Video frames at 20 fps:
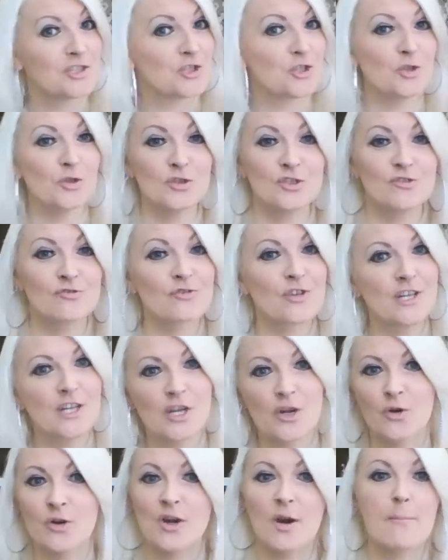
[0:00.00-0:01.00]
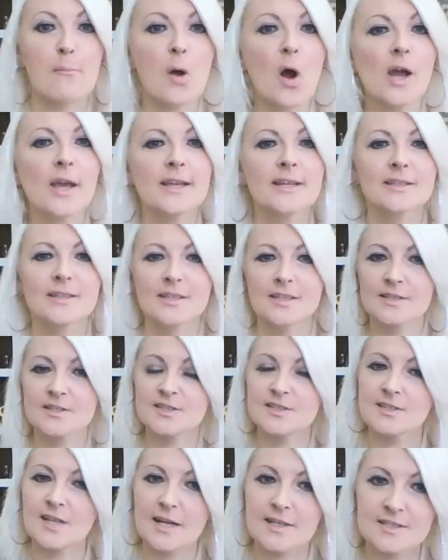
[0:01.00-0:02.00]
Just renew your mind.
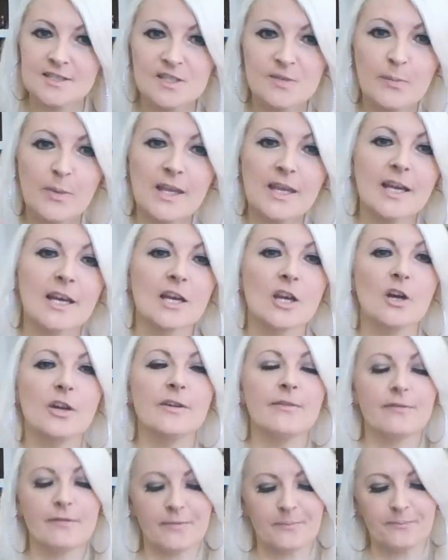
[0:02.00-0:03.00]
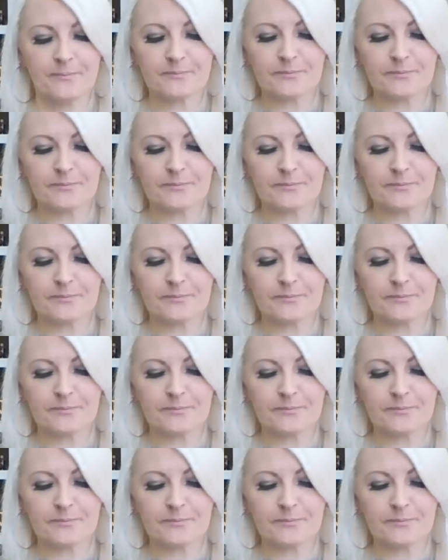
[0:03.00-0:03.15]
Start speaking life.